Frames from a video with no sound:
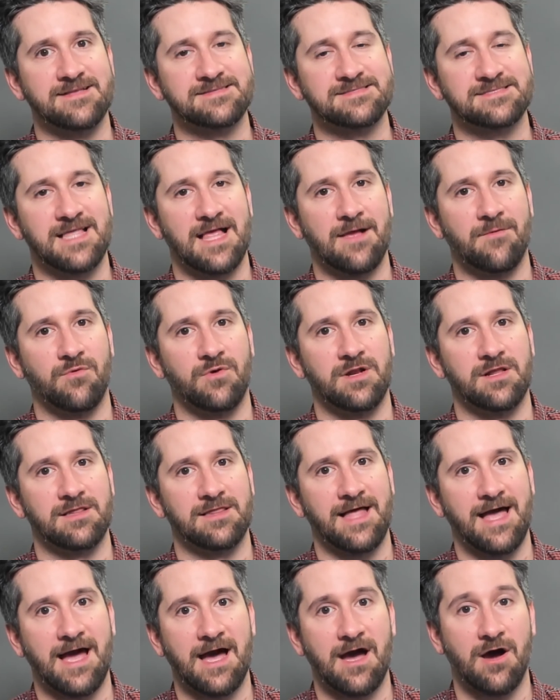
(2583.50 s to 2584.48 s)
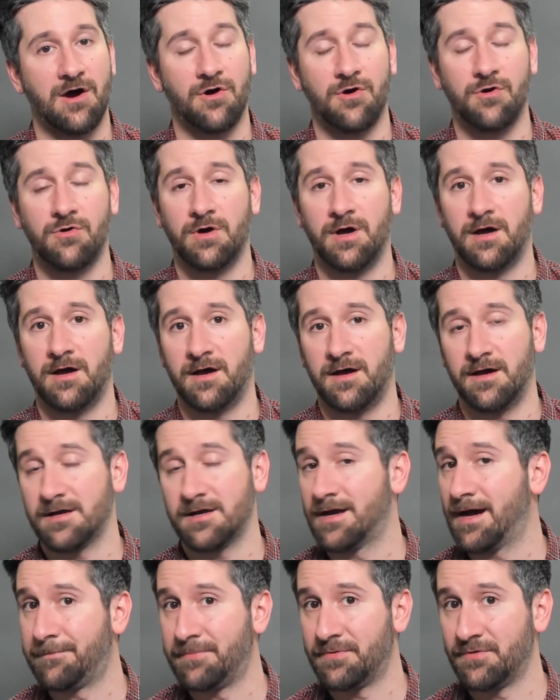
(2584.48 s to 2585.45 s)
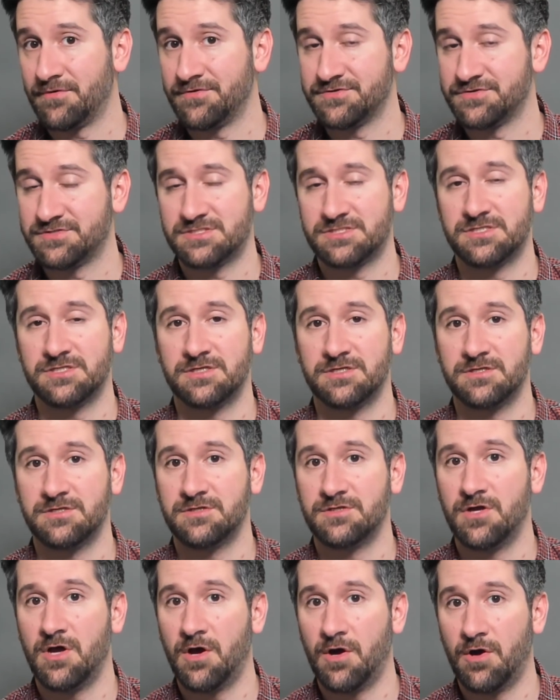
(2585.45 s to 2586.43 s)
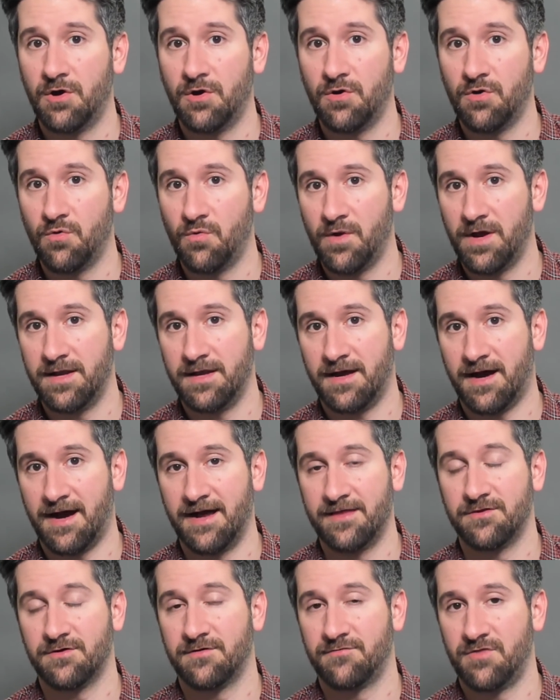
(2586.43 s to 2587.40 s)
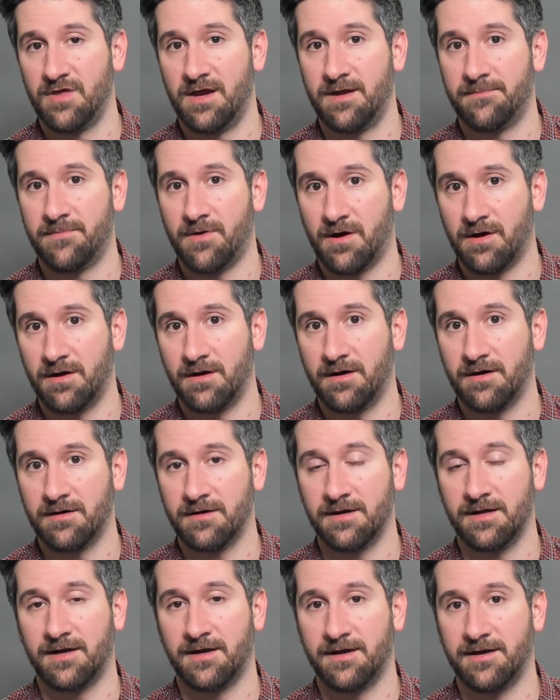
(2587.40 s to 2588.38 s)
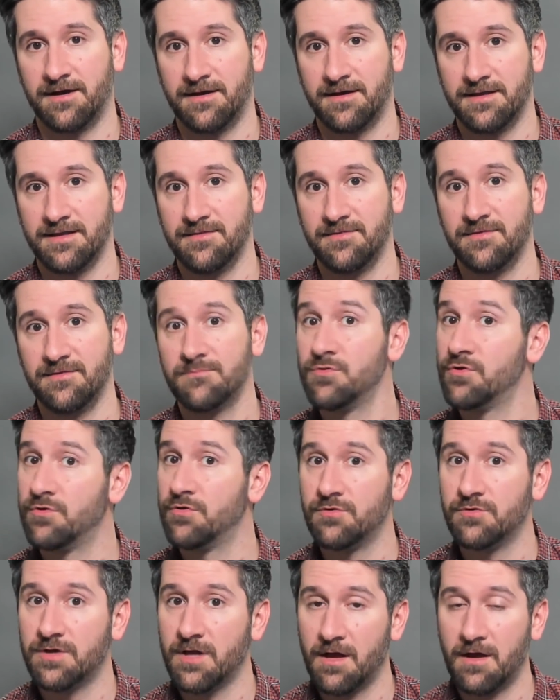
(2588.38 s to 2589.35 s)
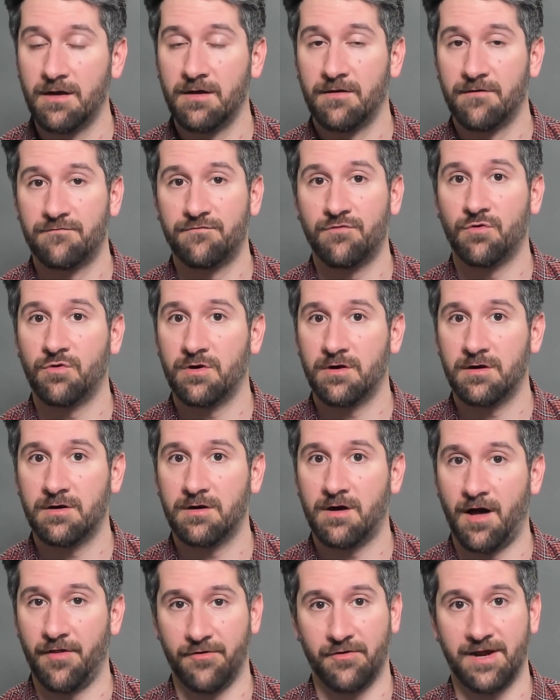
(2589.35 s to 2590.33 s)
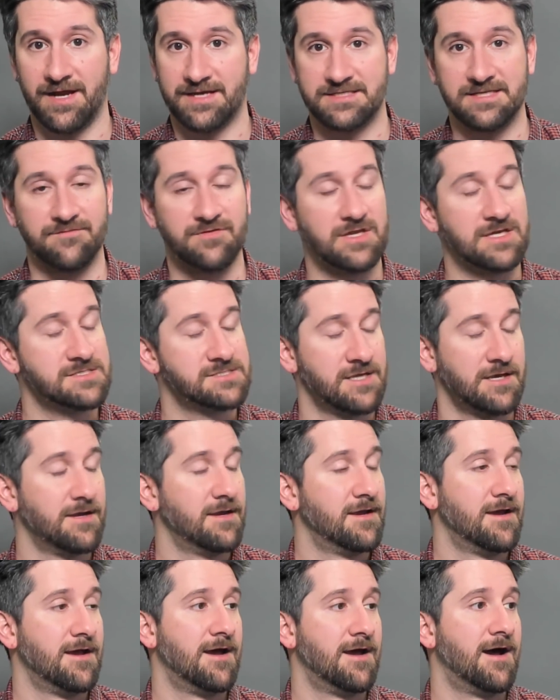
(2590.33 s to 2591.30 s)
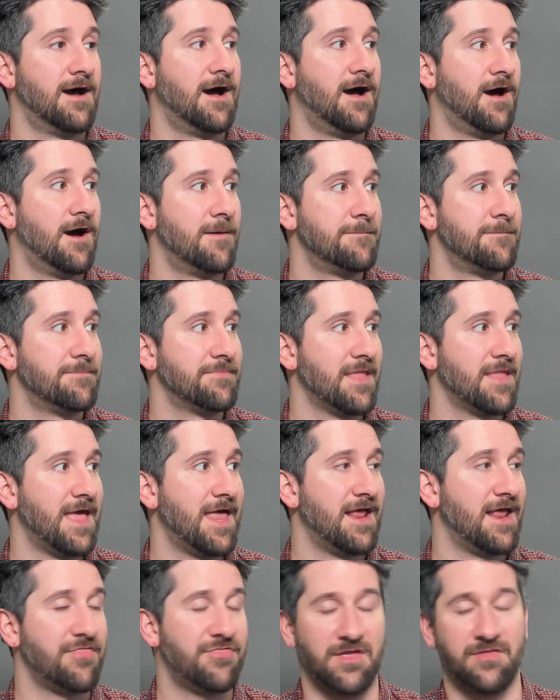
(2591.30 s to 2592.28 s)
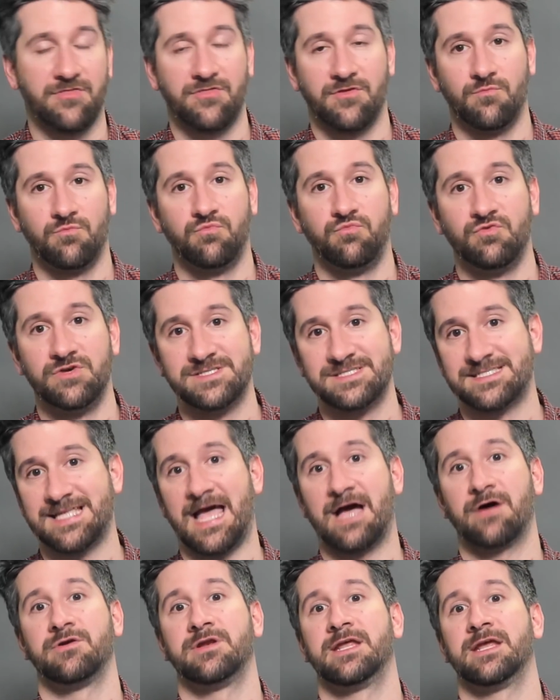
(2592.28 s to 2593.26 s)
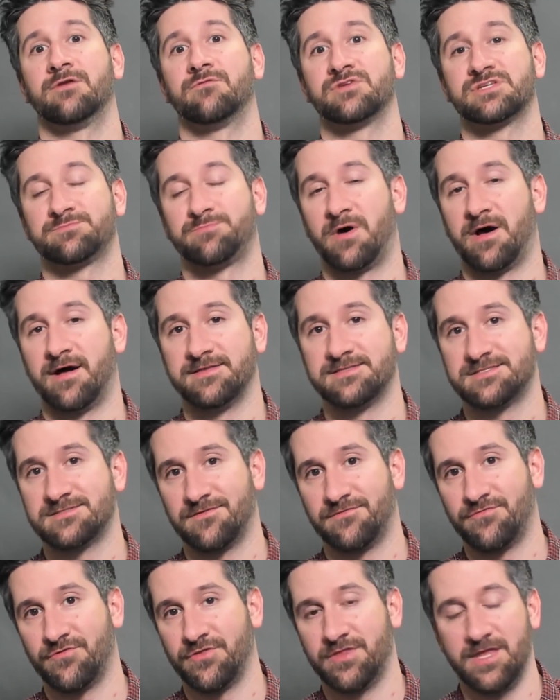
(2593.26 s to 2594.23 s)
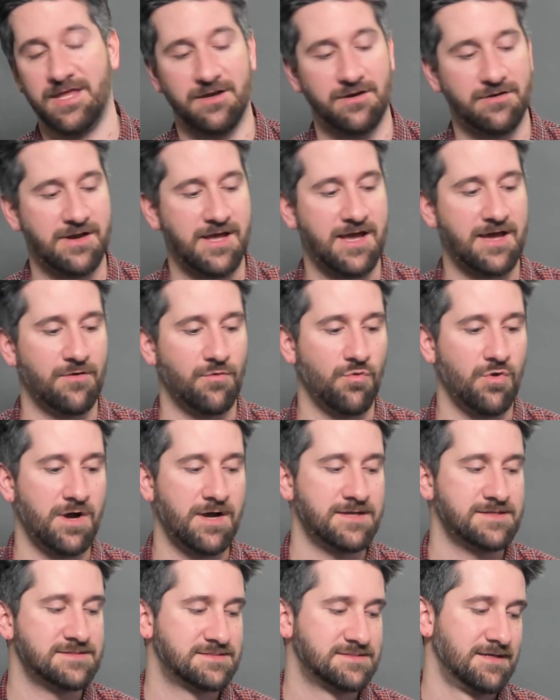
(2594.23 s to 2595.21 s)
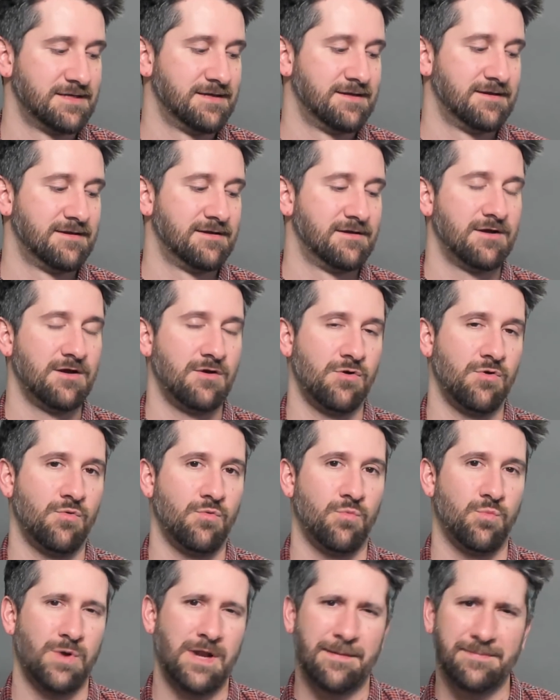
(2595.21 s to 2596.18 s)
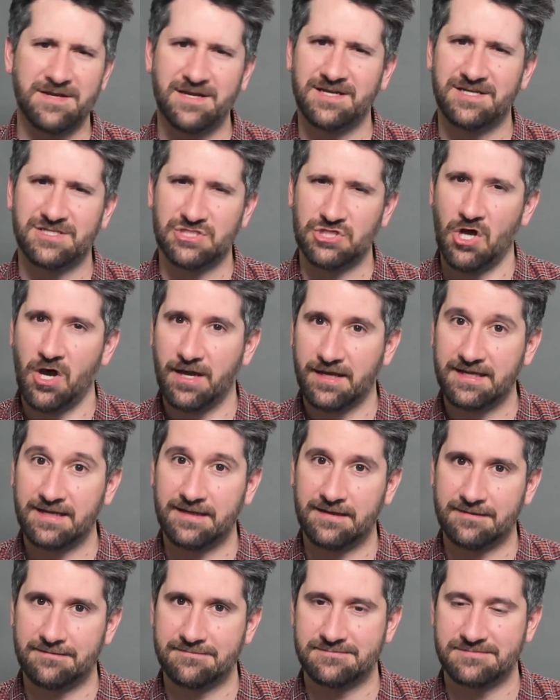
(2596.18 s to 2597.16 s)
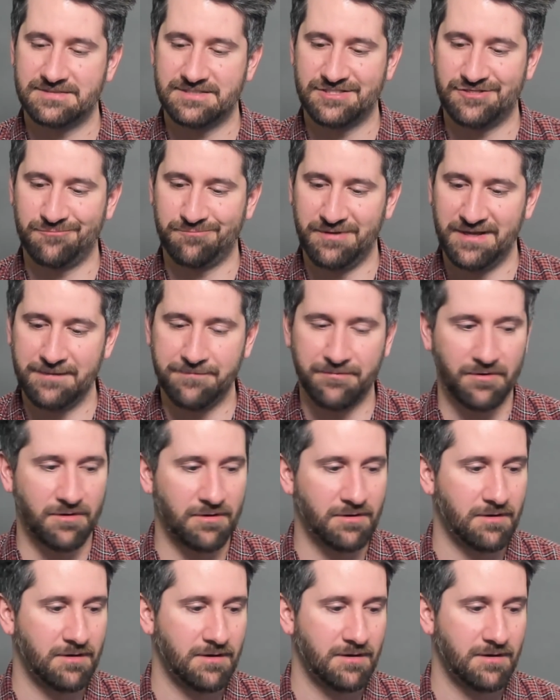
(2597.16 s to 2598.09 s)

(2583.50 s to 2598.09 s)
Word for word: that would allow uh, couples to know when either of them are uh, in the mood for other activities. Um, and I think the resounding response for the internet was, "What happened to just talking to people?